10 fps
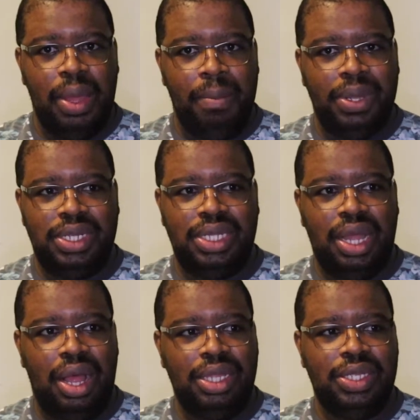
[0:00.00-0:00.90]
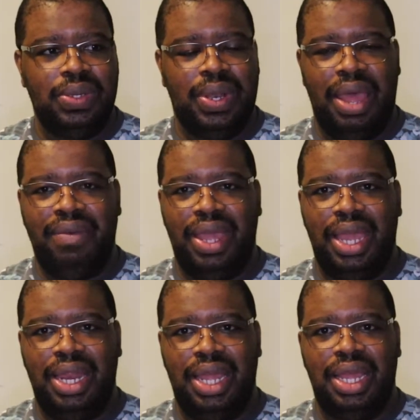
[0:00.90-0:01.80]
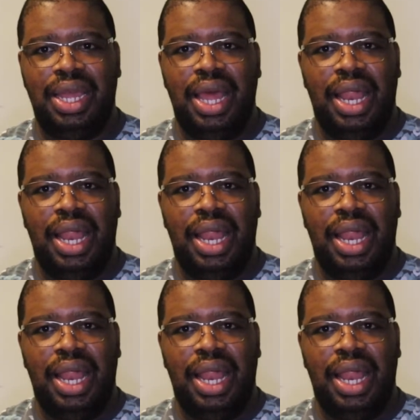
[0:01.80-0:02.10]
but she's also navigating